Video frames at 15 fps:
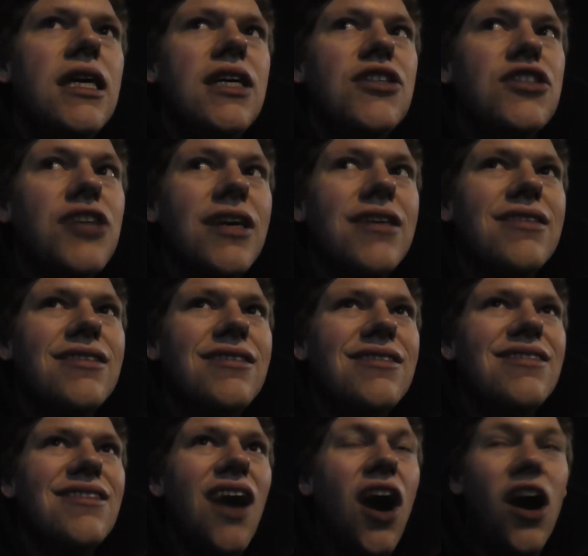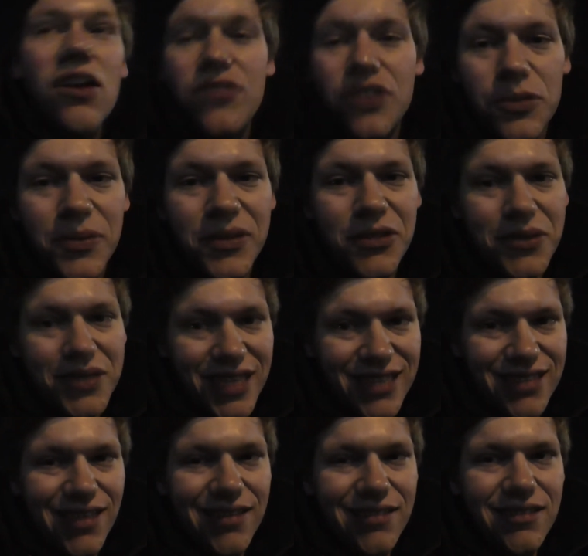So I've just been to a
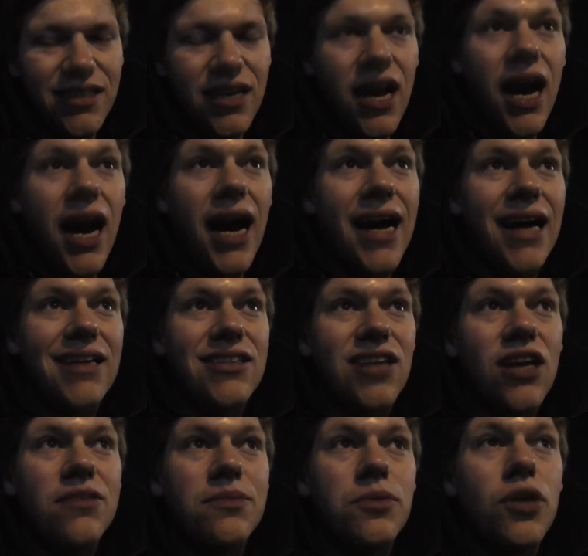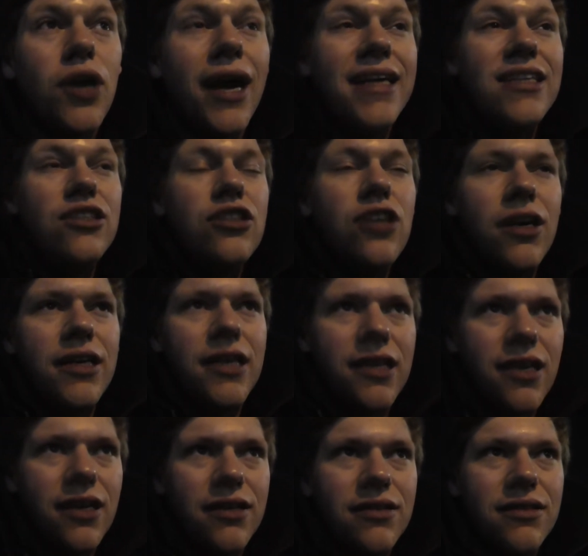Tesco and I bought a Diet
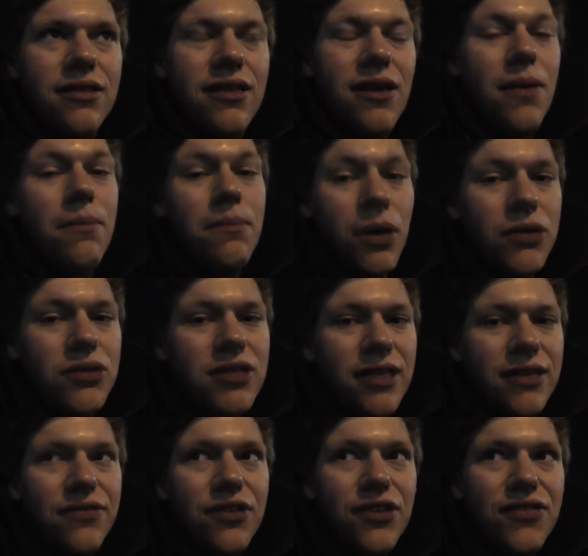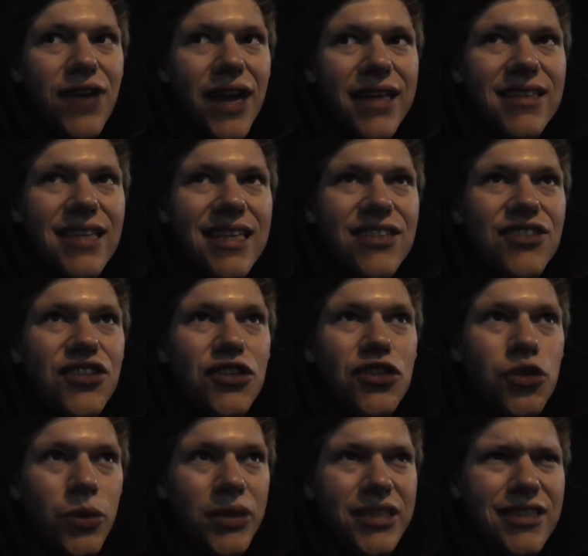Coke, mostly for the fact it's
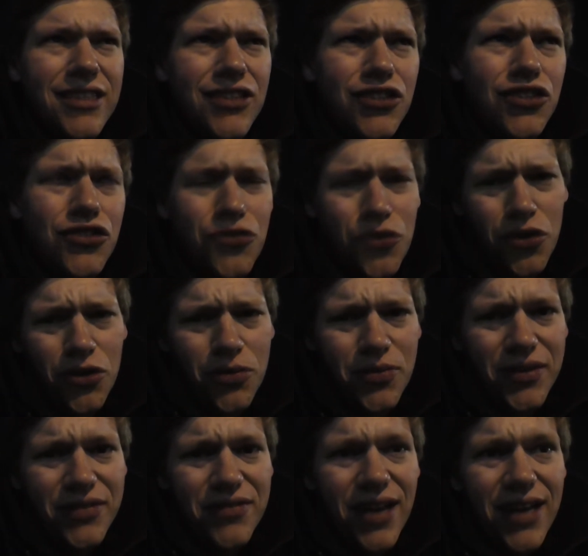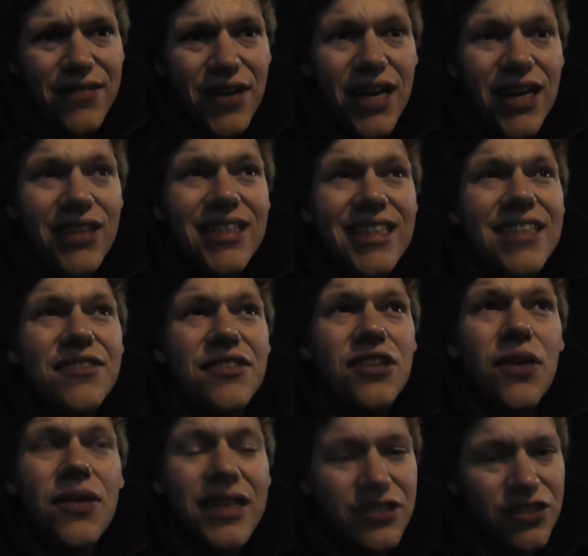twisted strawberry flavour, and I didn't even
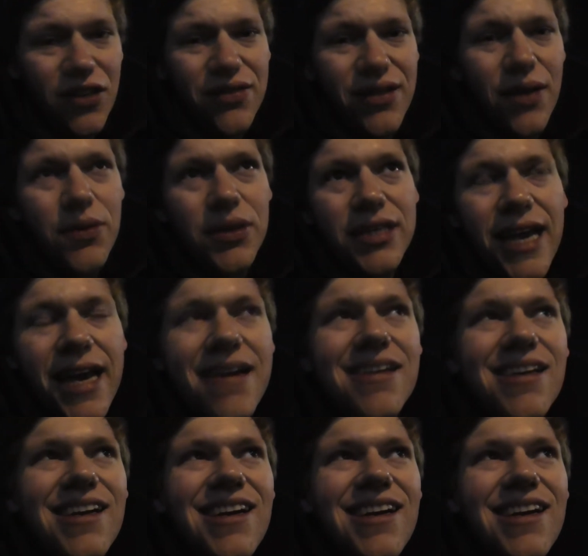know they'd done that one yet.